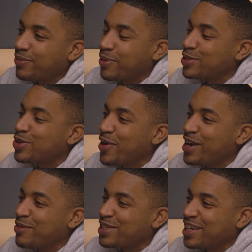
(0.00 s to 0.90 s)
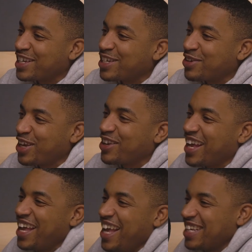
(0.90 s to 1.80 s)
Yeah. People still wear them things. I
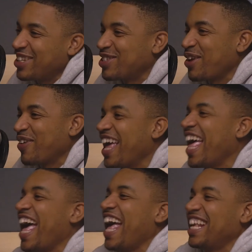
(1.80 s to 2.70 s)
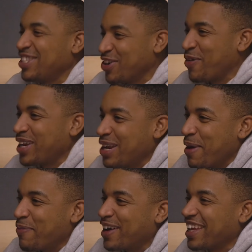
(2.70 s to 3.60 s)
still see you still got one in the
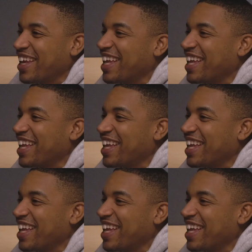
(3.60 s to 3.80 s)
back pocket.